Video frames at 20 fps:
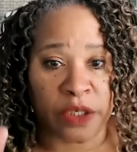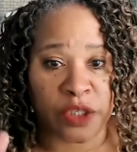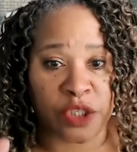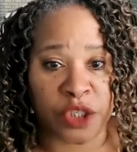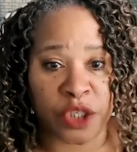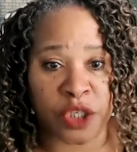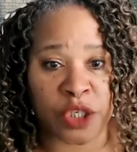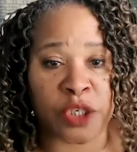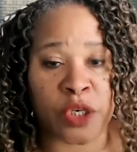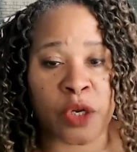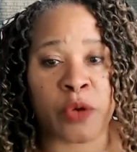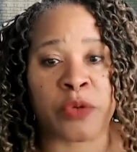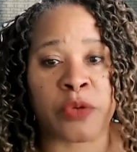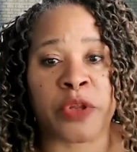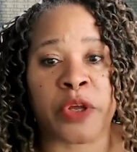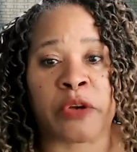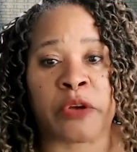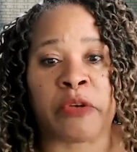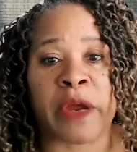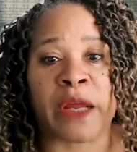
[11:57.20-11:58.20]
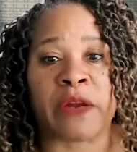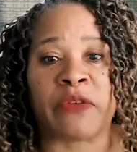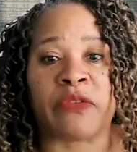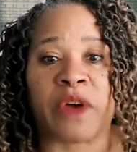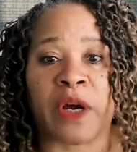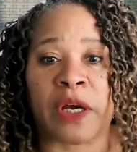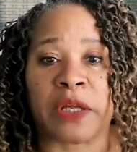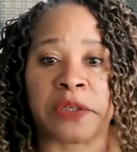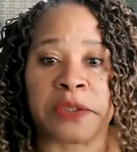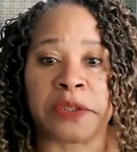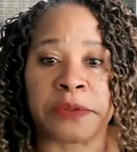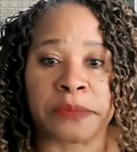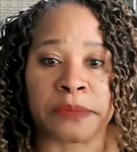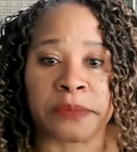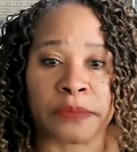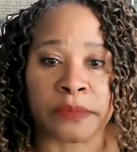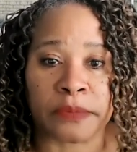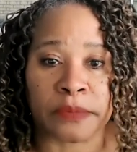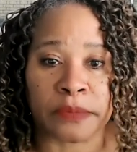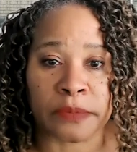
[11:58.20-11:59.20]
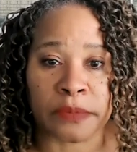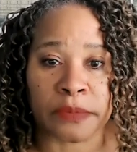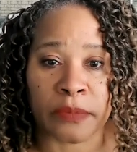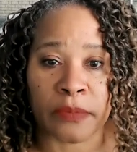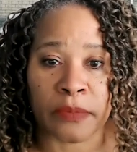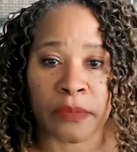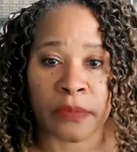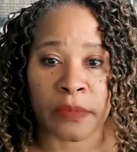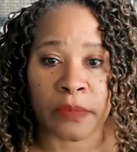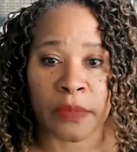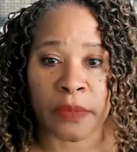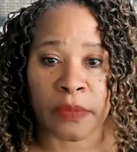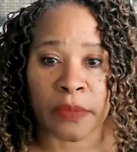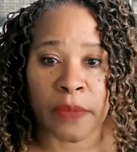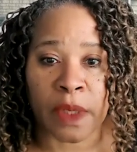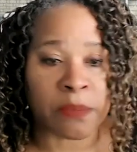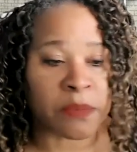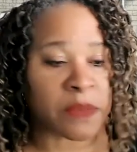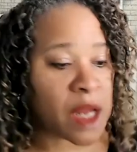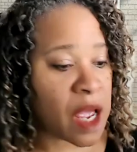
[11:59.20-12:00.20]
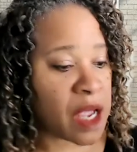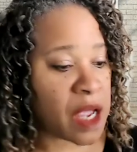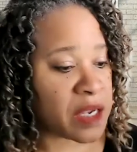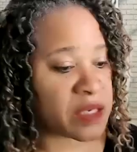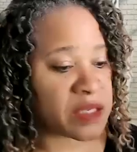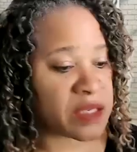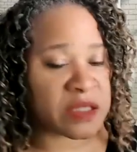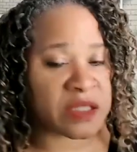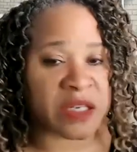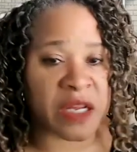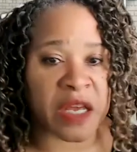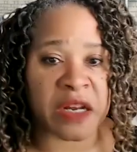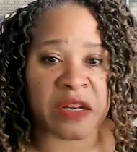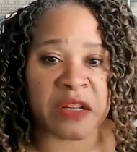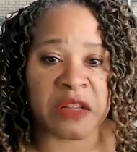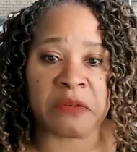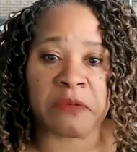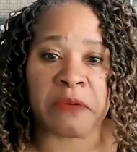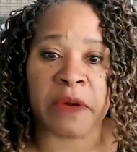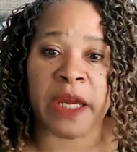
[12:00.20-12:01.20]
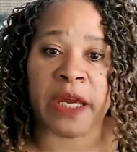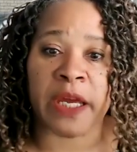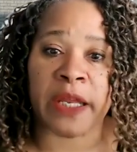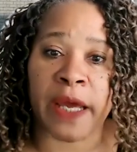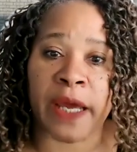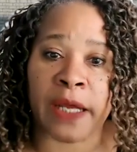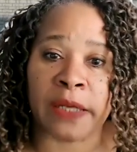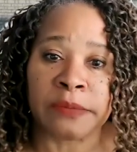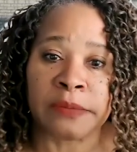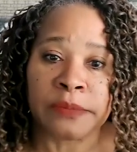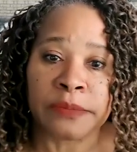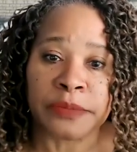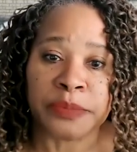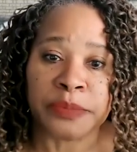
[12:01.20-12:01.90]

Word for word: should know their grandfather. I'm not going to stand in the way of that.